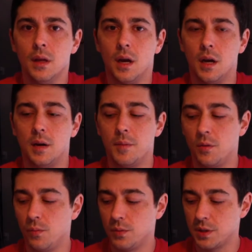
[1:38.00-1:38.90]
Um,
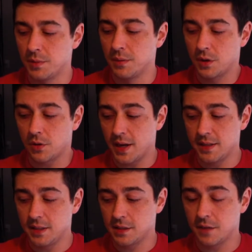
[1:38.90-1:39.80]
but some of the
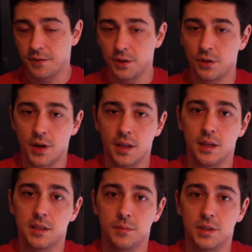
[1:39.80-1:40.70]
craziest stuff of the
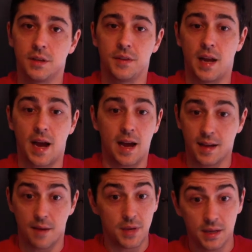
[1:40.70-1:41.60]
trailer, some of the stuff that
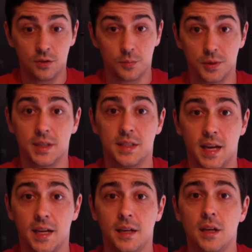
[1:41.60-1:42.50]
got me super
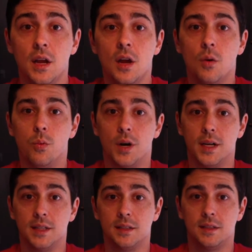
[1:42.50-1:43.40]
excited,
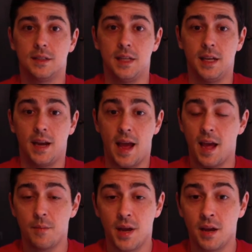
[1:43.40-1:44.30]
was seeing
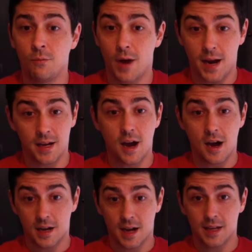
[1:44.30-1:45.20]
Ant-Man riding
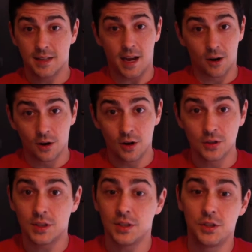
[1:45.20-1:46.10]
Hawkeye's
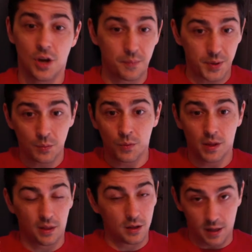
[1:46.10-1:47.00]
arrows, jumping,
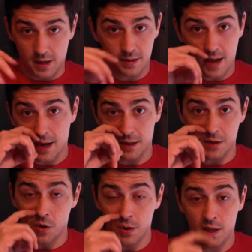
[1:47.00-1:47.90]
and look like attacking
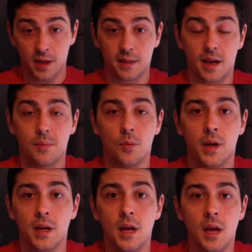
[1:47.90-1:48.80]
Tony at that
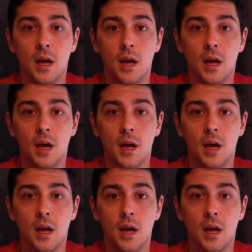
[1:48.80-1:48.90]
point.